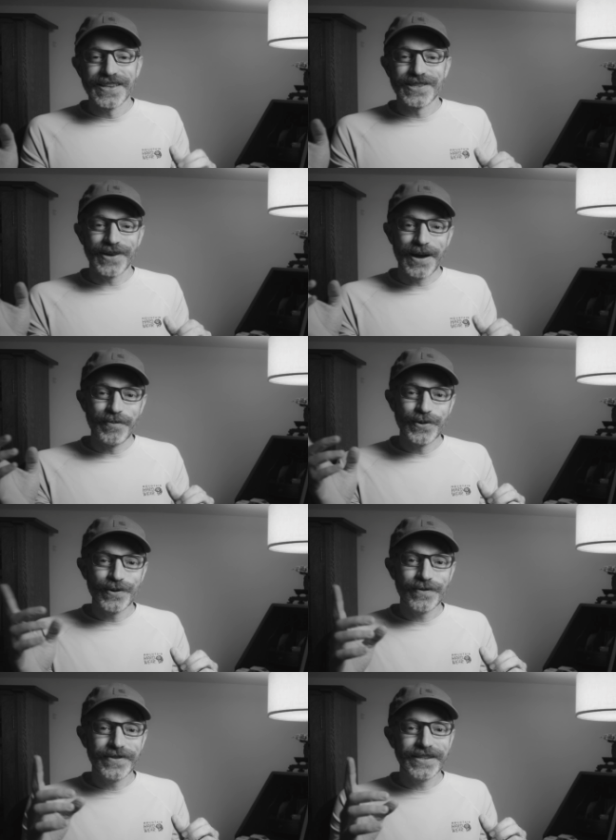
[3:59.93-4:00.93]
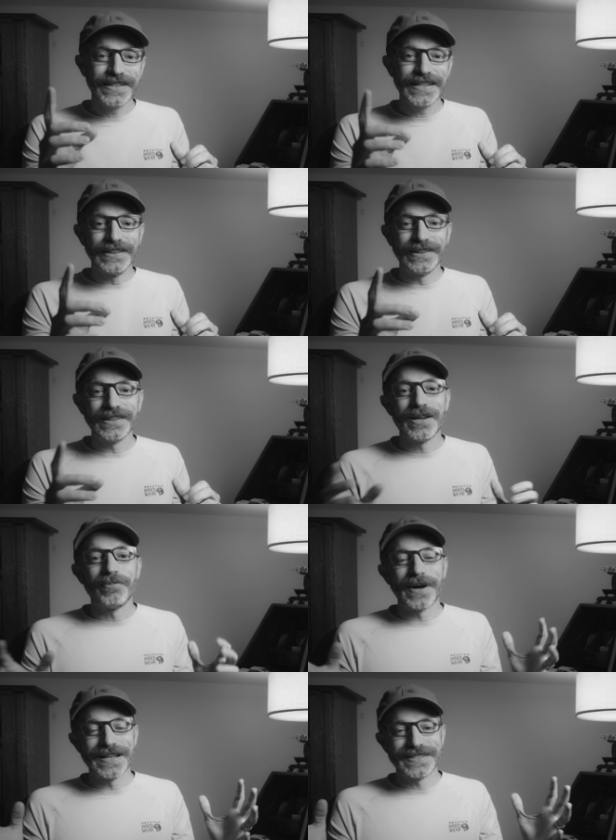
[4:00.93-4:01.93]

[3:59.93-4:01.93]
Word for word: So I moved the needle by